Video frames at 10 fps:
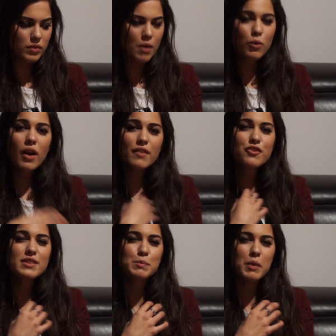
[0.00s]
I'm quite a
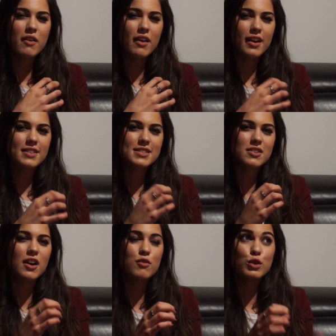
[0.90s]
free spirit
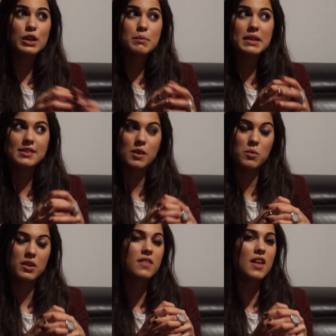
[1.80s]
until I really meet
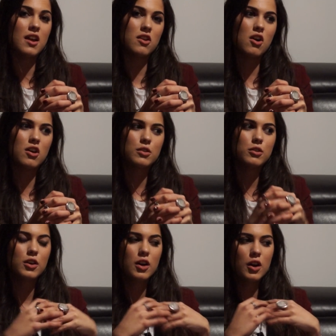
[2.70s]
someone, and then I